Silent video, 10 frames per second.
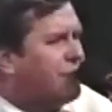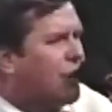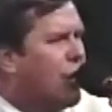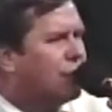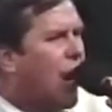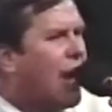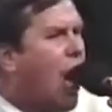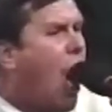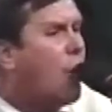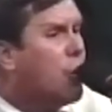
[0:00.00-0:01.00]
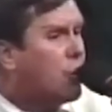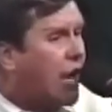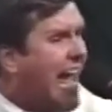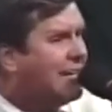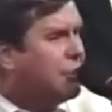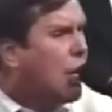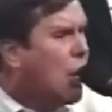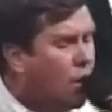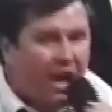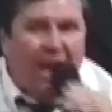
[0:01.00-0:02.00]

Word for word: after you've done all you can do,